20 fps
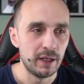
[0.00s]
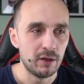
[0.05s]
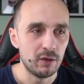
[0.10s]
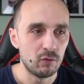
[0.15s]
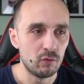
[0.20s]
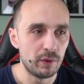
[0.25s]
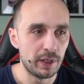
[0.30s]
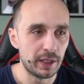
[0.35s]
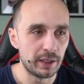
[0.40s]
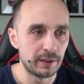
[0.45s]

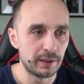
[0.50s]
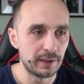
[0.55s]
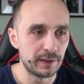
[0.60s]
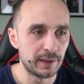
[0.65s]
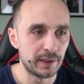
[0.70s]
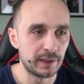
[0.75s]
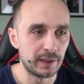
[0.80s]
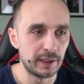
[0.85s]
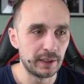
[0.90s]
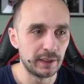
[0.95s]
where is
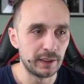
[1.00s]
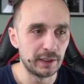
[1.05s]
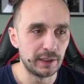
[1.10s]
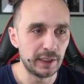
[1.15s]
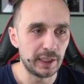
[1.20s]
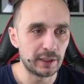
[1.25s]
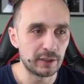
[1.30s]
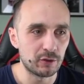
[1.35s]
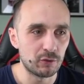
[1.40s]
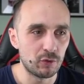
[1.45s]
it, in the
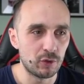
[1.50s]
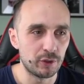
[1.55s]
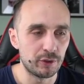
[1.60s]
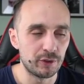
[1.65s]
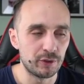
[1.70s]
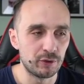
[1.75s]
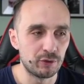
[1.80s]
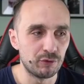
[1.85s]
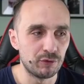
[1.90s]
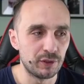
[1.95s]
next
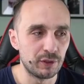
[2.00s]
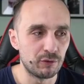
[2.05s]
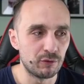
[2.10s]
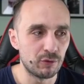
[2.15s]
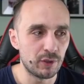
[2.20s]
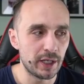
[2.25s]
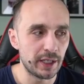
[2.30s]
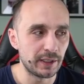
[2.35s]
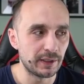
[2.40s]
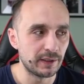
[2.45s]
quadrant to the
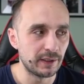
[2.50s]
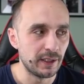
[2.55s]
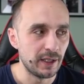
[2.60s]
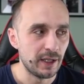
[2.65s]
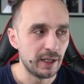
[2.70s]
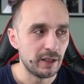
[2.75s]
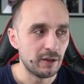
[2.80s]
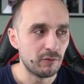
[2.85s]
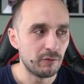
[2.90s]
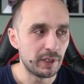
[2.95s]
right,
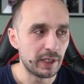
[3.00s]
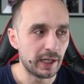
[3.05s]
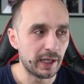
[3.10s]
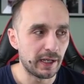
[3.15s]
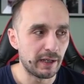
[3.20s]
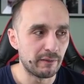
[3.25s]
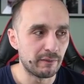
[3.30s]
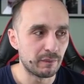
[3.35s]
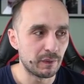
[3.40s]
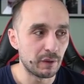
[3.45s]
we
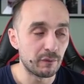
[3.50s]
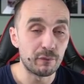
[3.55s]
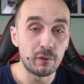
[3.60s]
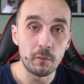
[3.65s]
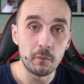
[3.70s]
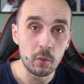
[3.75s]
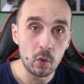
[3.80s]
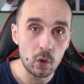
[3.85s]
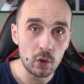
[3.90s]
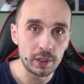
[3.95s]
have
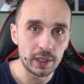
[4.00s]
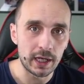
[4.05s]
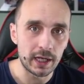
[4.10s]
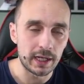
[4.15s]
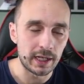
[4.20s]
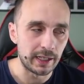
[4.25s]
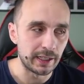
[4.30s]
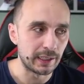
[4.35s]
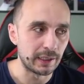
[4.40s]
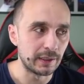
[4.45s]
Fomona
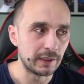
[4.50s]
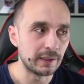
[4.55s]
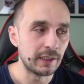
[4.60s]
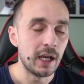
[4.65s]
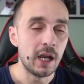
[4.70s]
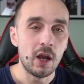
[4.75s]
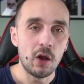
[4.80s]
Island.